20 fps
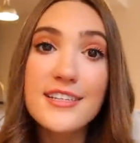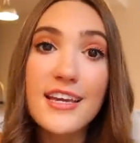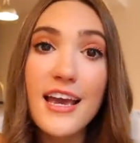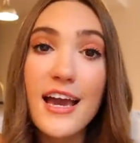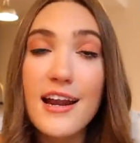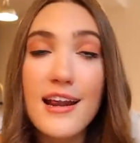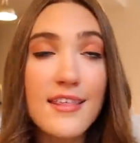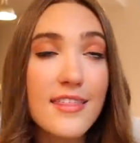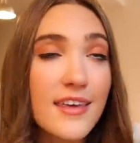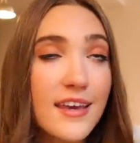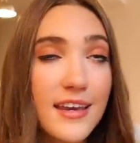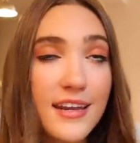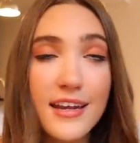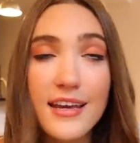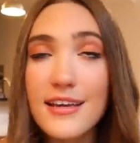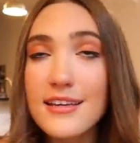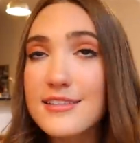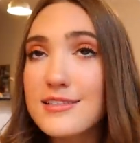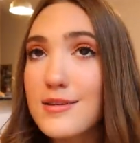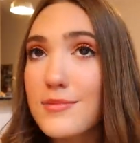again, I think it
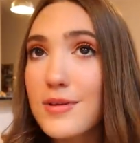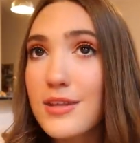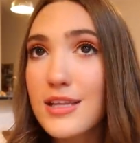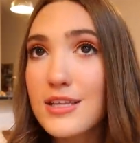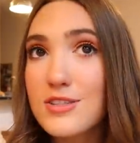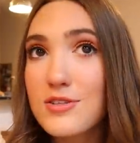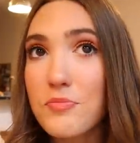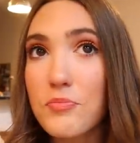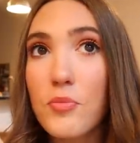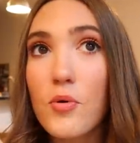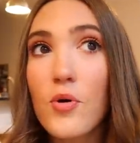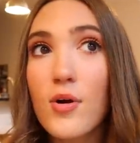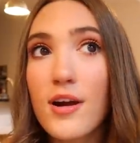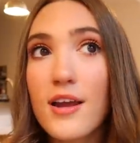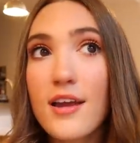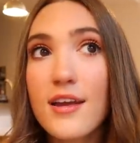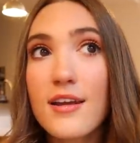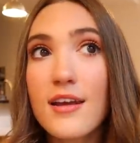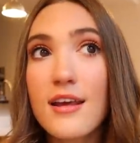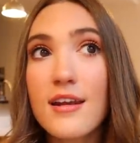is something that's
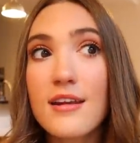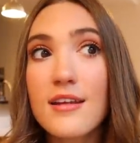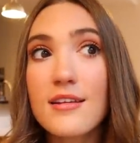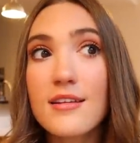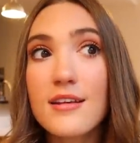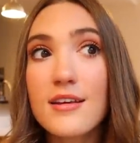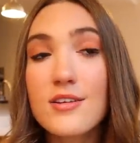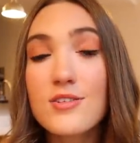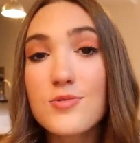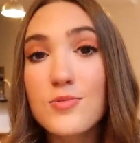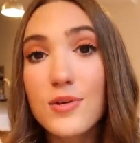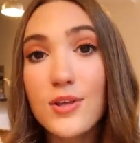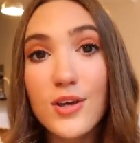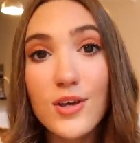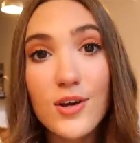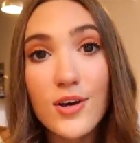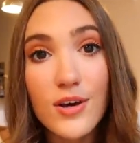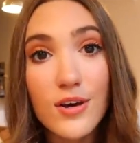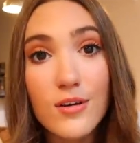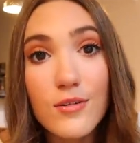important and it is really
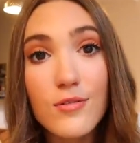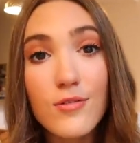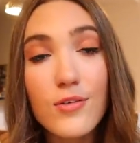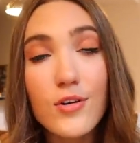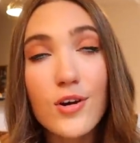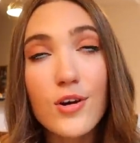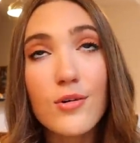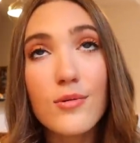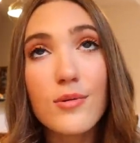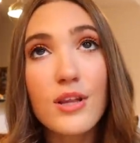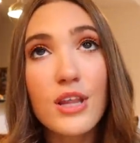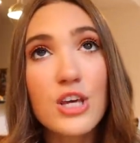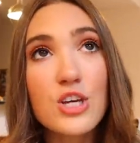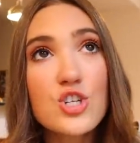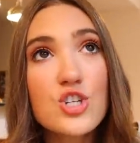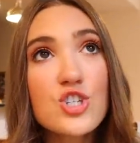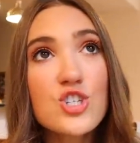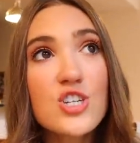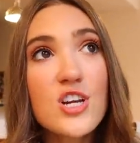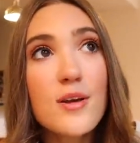good for your
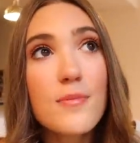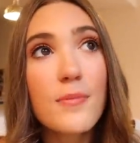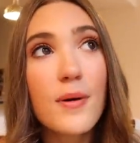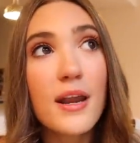relationship.